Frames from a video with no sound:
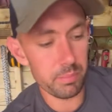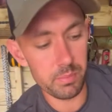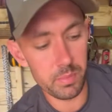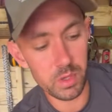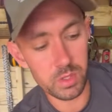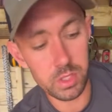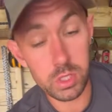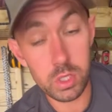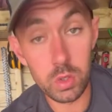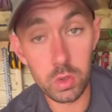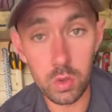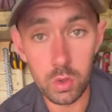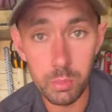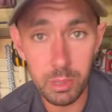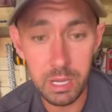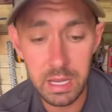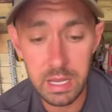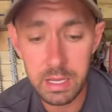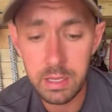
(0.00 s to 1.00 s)
my chalk
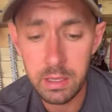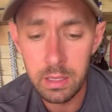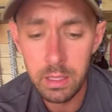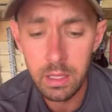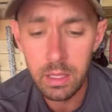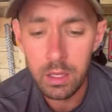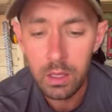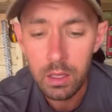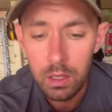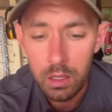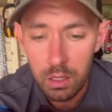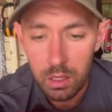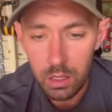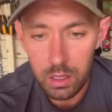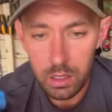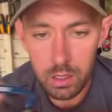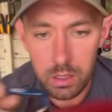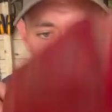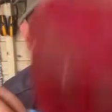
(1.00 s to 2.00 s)
bag
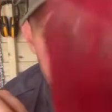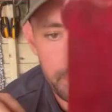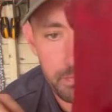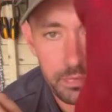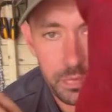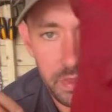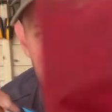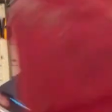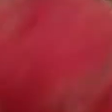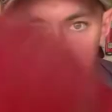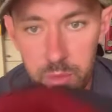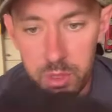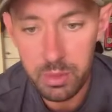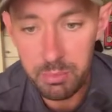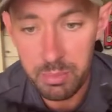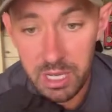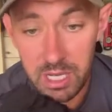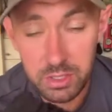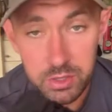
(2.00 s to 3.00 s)
for my
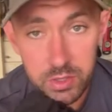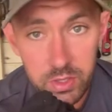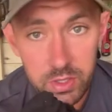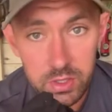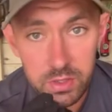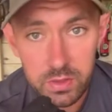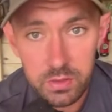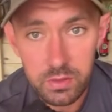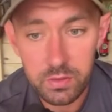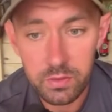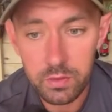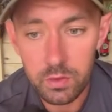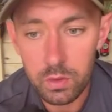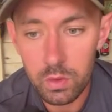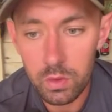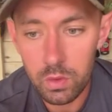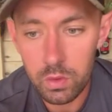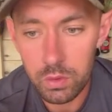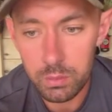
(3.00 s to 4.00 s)
batteries,
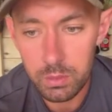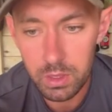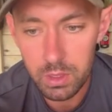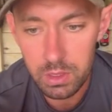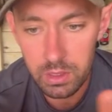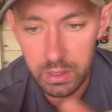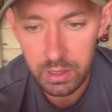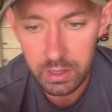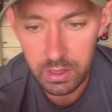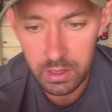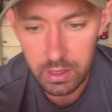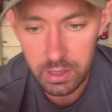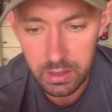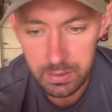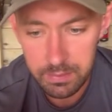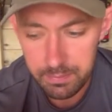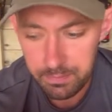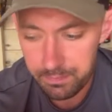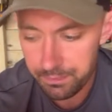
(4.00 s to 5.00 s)
for my
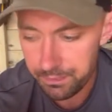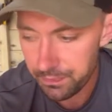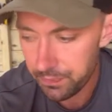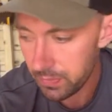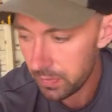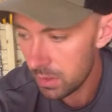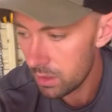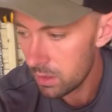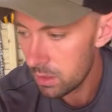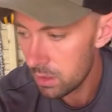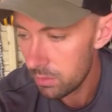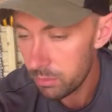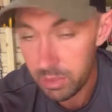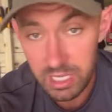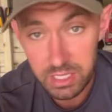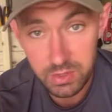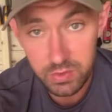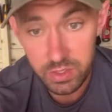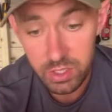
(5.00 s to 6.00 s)

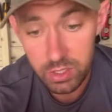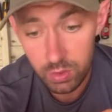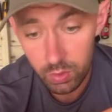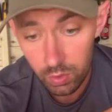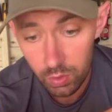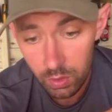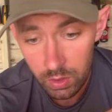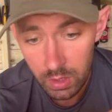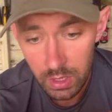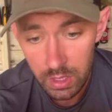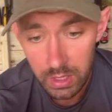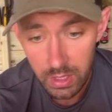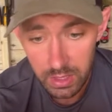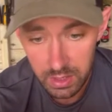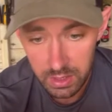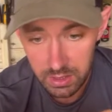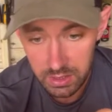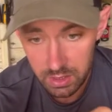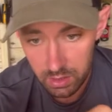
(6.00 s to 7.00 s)
battery saw.
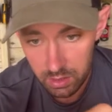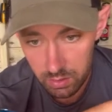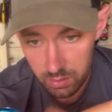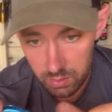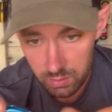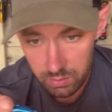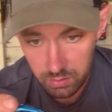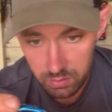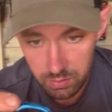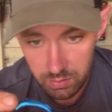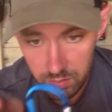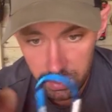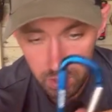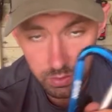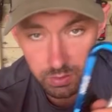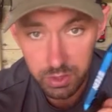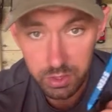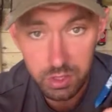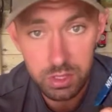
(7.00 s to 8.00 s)
So
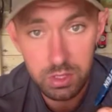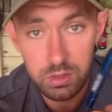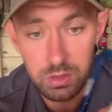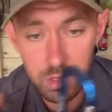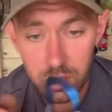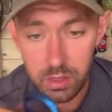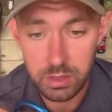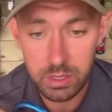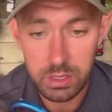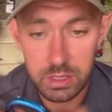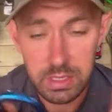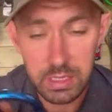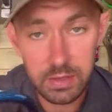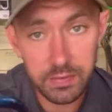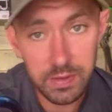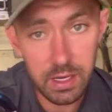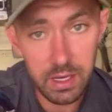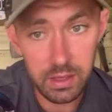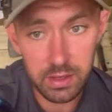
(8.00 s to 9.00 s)
I'll just shoot, I just
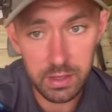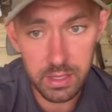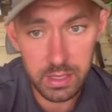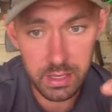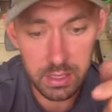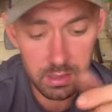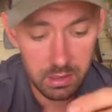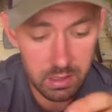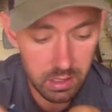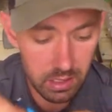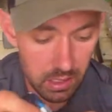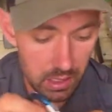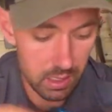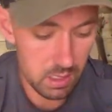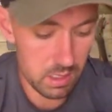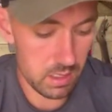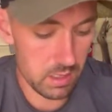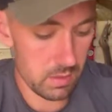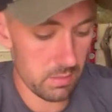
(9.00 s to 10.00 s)
leave that on there.
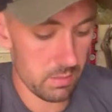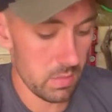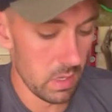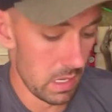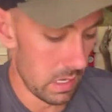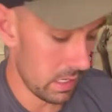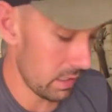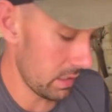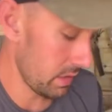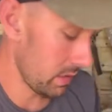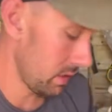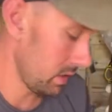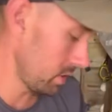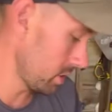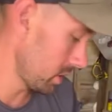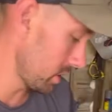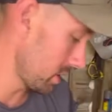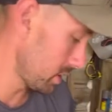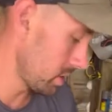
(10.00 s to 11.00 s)

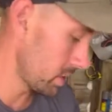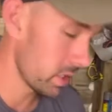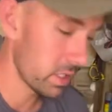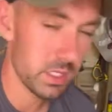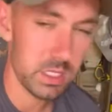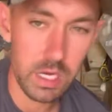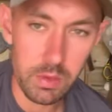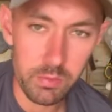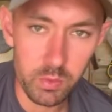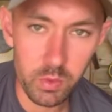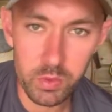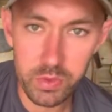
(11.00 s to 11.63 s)
Just general